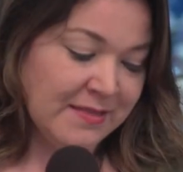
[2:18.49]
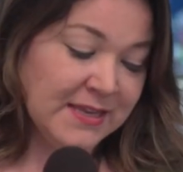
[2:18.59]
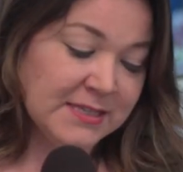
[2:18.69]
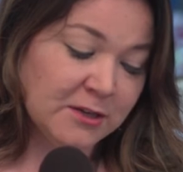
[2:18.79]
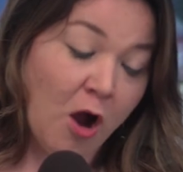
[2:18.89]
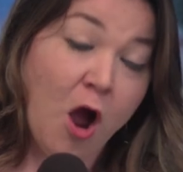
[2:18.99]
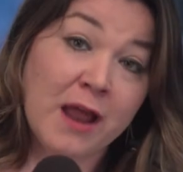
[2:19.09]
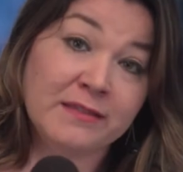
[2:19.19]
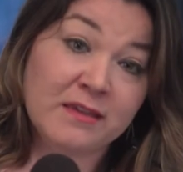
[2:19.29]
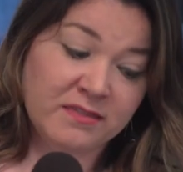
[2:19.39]
These are
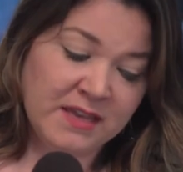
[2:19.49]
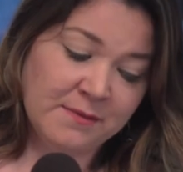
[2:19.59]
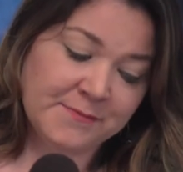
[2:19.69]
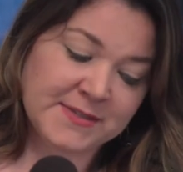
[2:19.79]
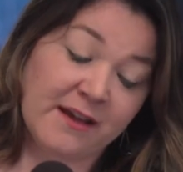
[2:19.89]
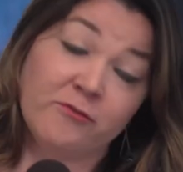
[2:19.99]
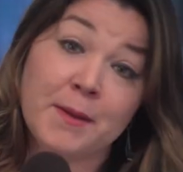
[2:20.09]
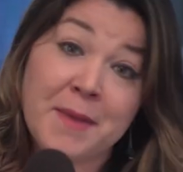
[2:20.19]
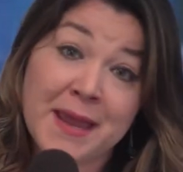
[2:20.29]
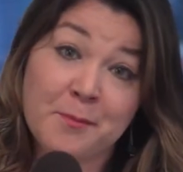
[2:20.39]
on the themes of
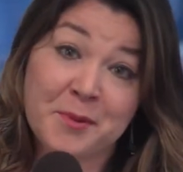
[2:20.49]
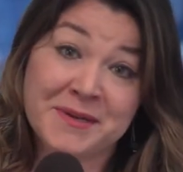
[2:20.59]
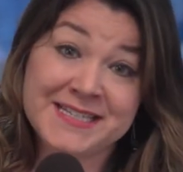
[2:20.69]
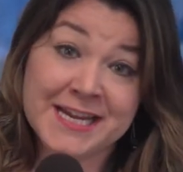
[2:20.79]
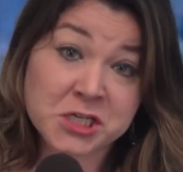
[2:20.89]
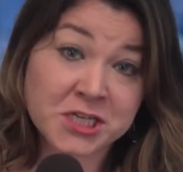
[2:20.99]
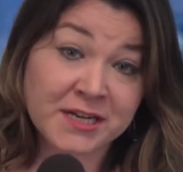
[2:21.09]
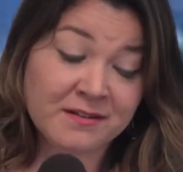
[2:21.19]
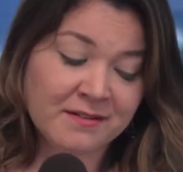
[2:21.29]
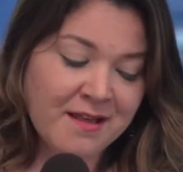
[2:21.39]
remit
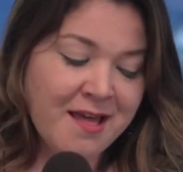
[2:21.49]
implementation,